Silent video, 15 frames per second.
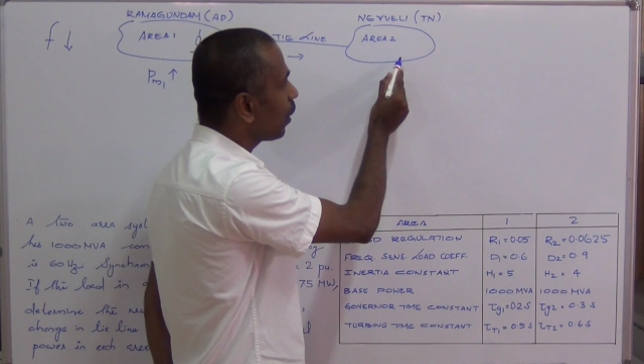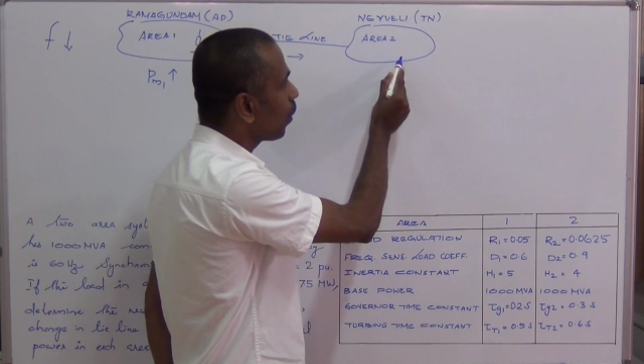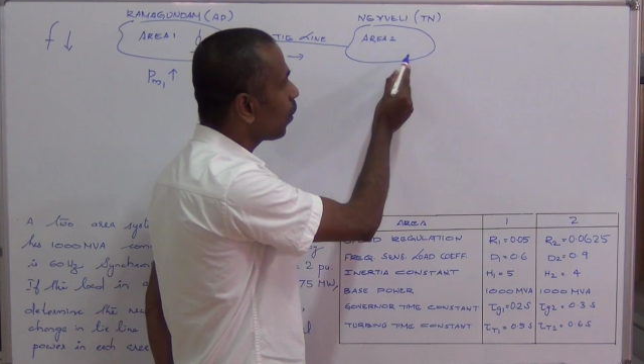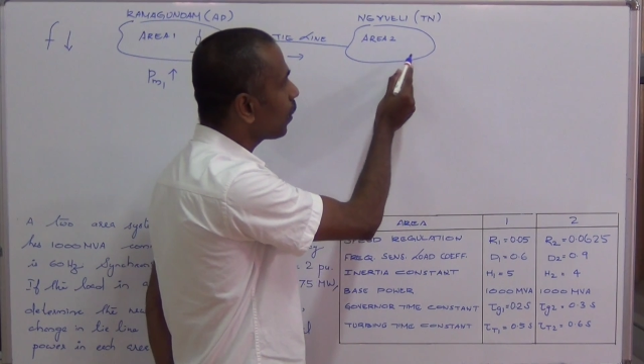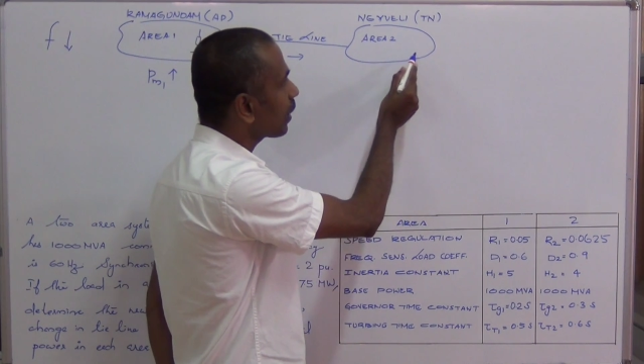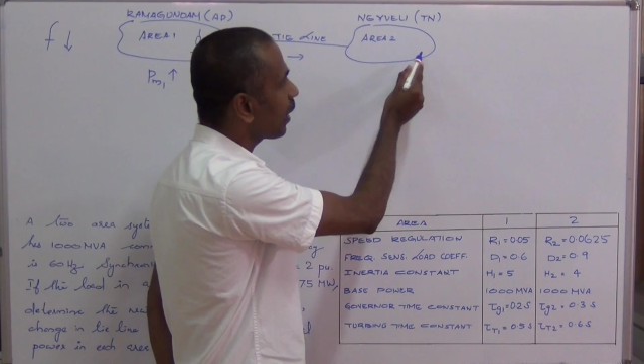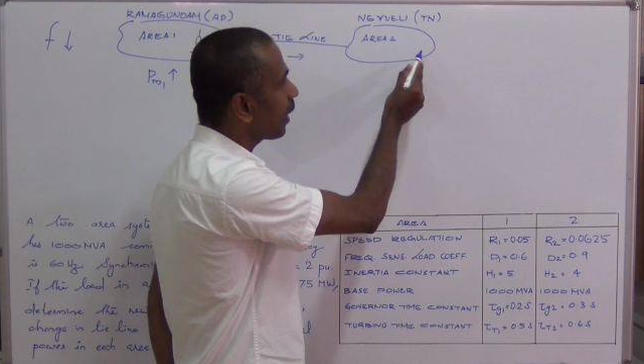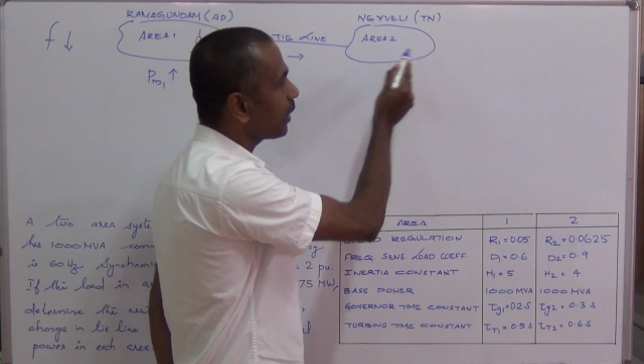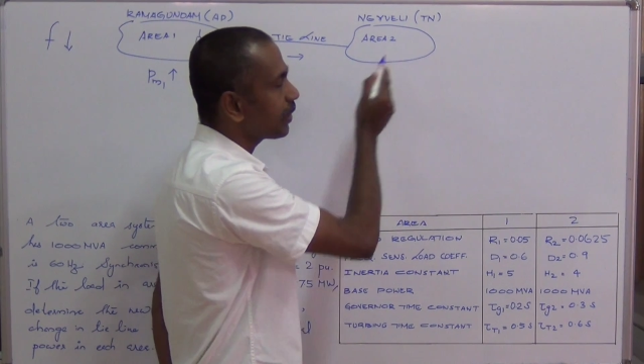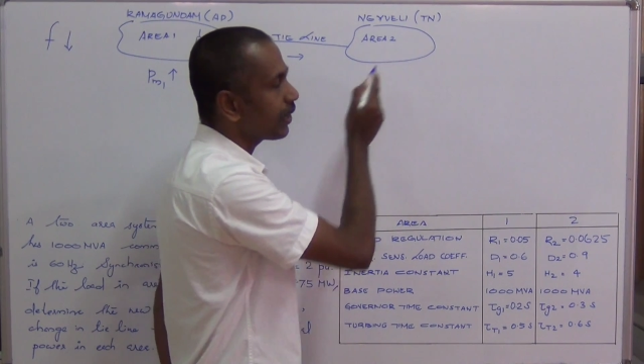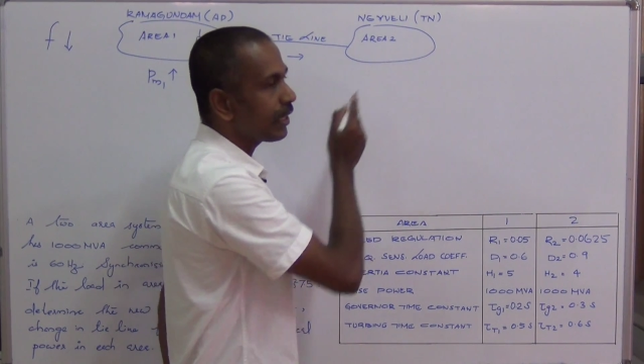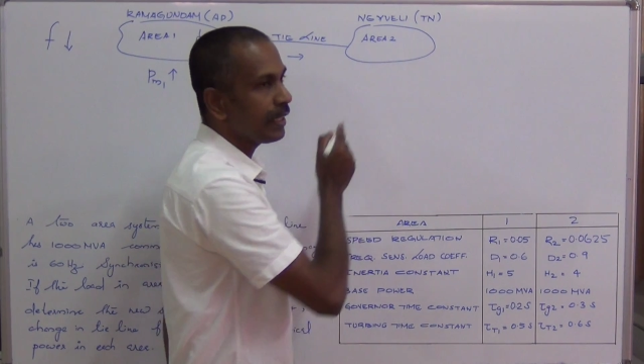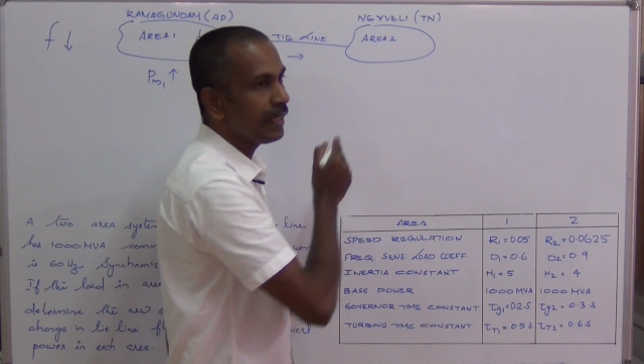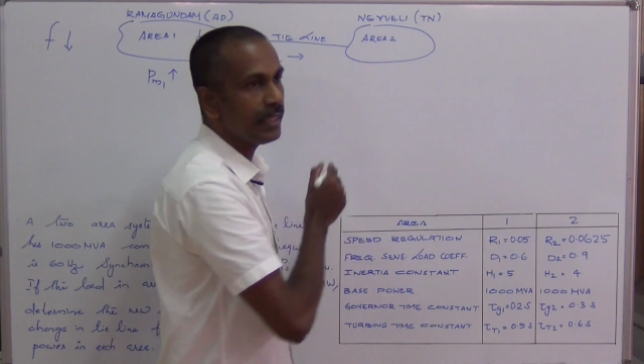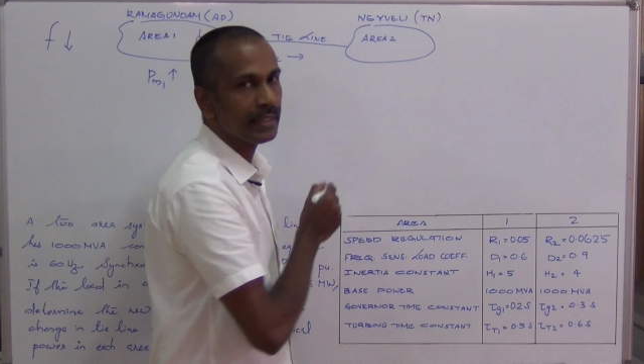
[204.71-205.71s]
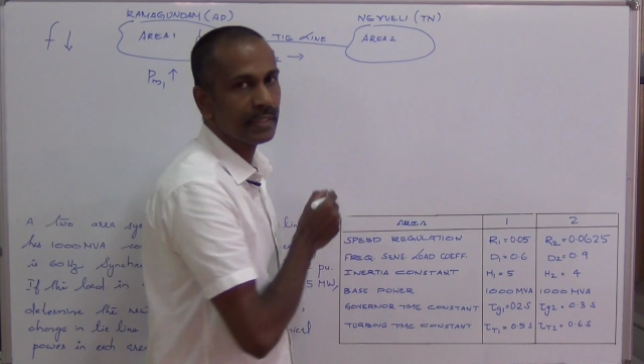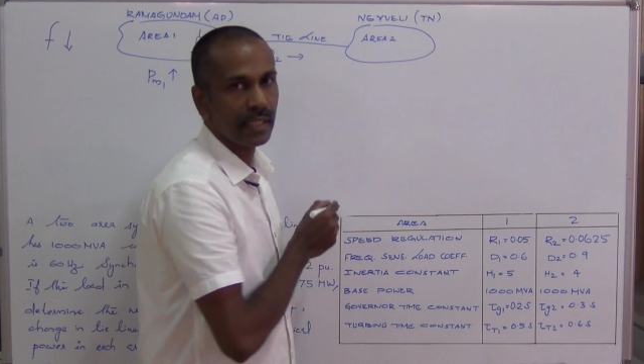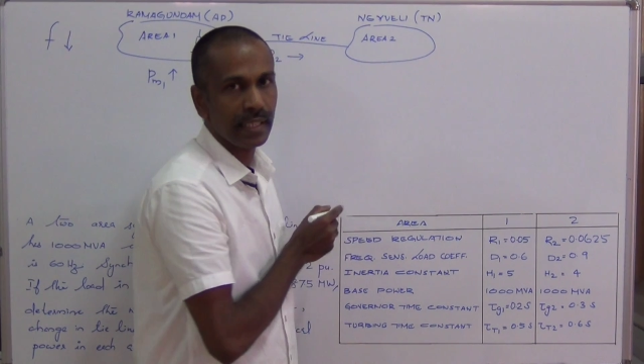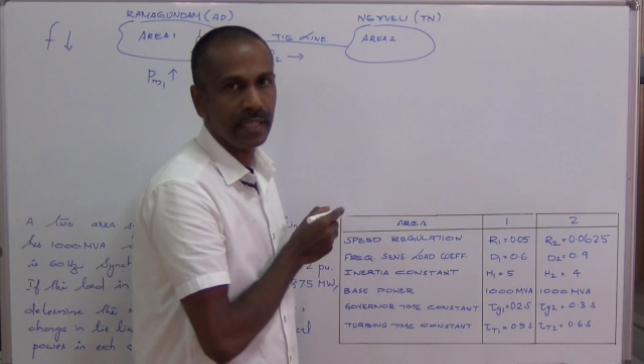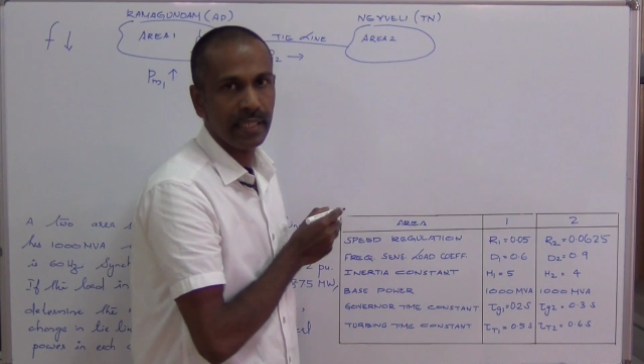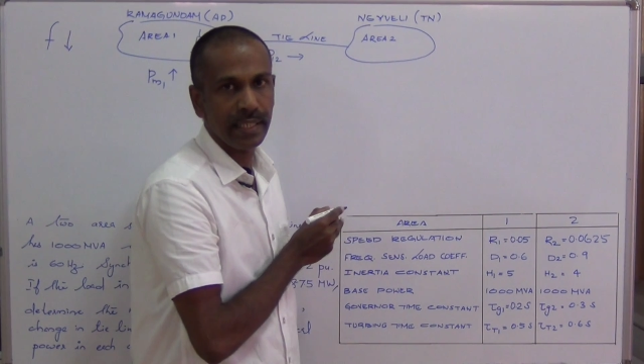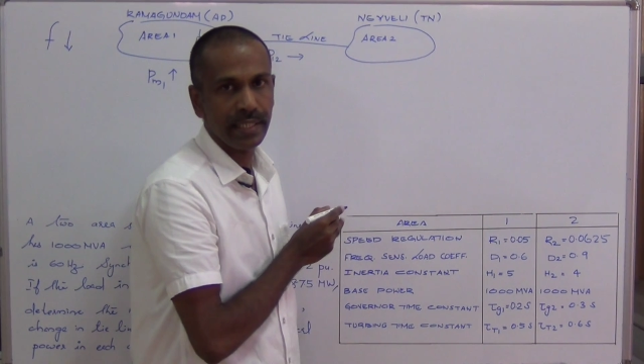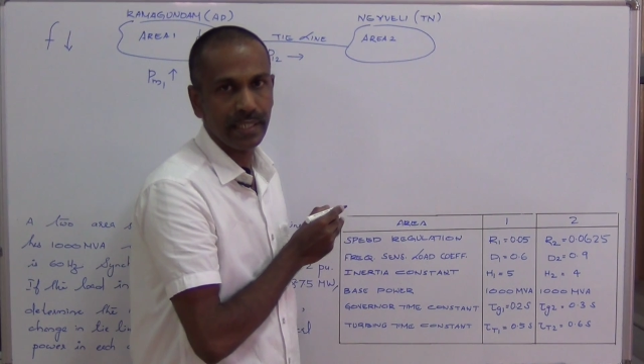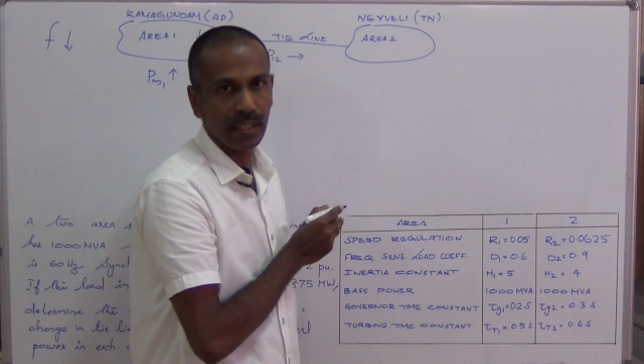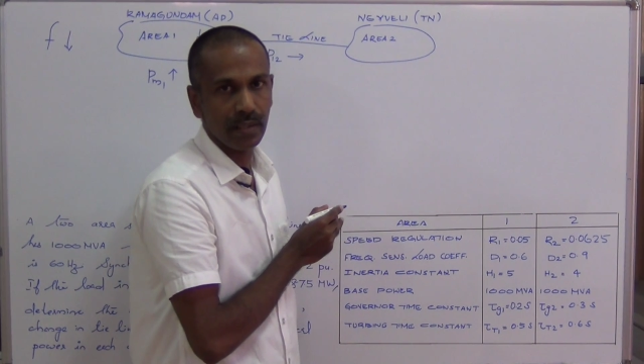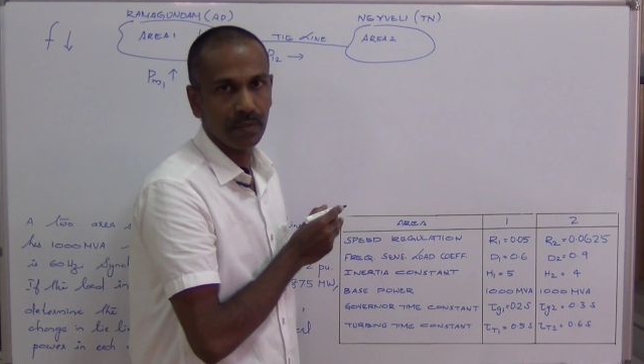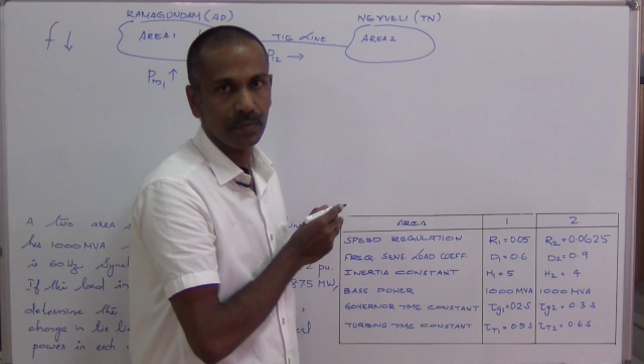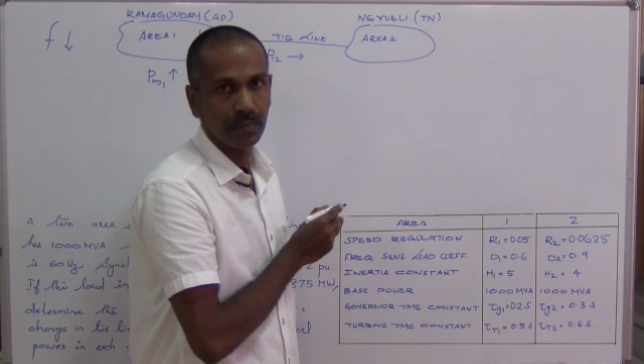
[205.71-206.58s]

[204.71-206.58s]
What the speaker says: load connected in this second area.